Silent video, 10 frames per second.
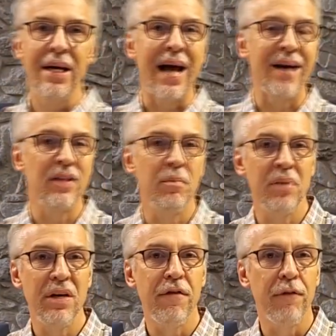it has to
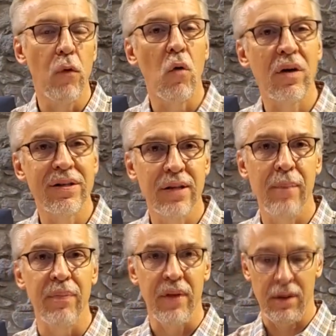be for
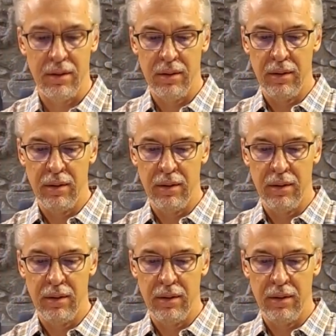something.